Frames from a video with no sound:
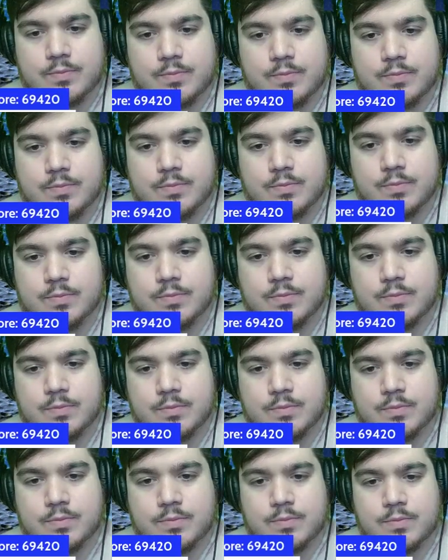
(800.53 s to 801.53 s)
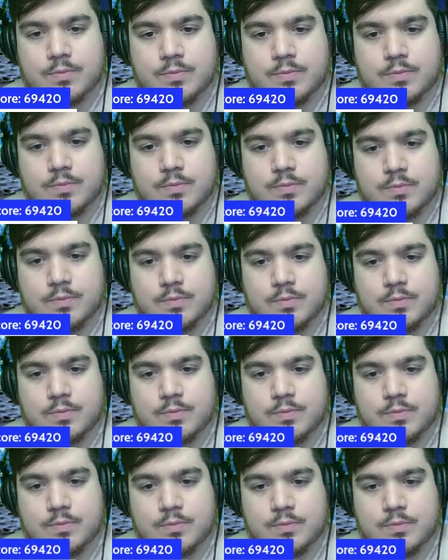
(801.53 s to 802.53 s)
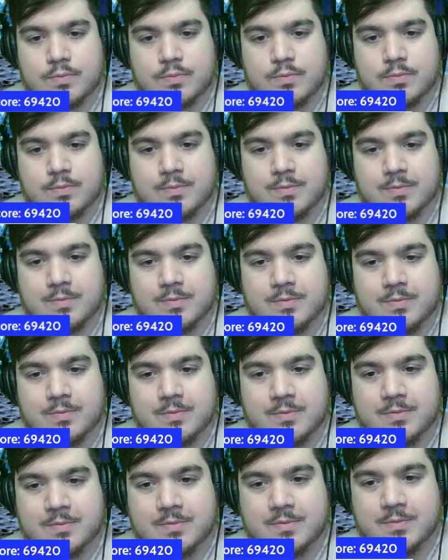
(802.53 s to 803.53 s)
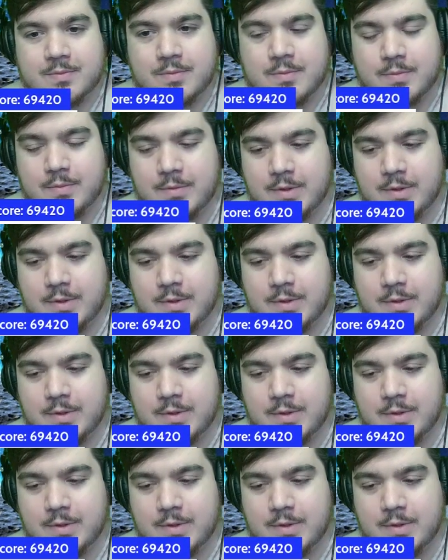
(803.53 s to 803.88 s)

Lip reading: (silent)